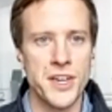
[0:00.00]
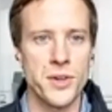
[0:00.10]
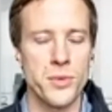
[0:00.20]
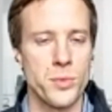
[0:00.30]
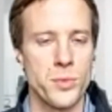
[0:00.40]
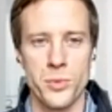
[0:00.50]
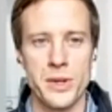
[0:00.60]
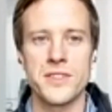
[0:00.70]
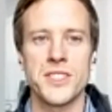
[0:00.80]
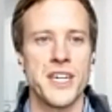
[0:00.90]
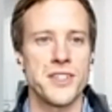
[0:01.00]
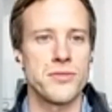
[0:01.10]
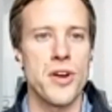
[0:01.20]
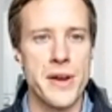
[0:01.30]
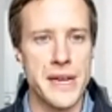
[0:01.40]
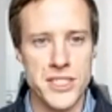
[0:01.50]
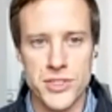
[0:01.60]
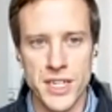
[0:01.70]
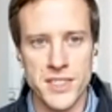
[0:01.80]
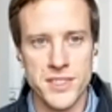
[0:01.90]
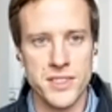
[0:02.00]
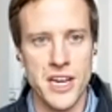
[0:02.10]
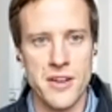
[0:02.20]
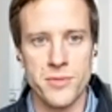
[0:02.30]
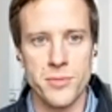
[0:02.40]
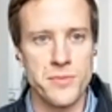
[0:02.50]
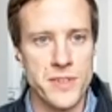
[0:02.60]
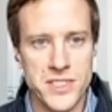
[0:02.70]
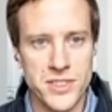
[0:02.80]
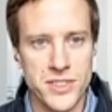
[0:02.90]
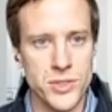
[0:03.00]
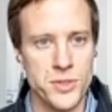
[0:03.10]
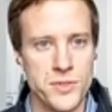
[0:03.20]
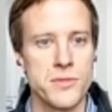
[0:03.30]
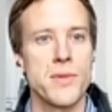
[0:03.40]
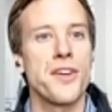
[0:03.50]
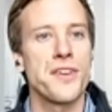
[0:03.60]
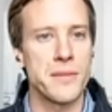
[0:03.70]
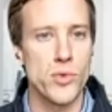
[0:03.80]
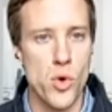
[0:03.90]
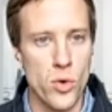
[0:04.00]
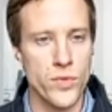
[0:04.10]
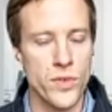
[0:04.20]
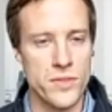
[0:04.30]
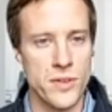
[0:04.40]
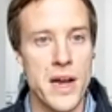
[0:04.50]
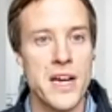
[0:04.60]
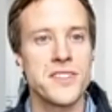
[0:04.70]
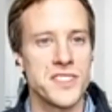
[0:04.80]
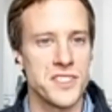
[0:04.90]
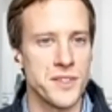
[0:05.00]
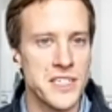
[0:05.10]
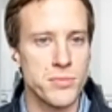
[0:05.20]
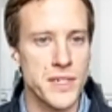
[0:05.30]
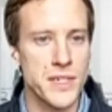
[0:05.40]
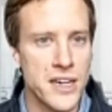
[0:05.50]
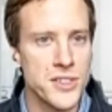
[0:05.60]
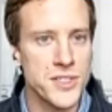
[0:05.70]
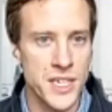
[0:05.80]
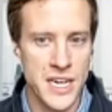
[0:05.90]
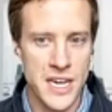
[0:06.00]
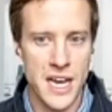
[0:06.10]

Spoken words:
that we've seen growing interest from investors sort of demanding more from us as an investment house.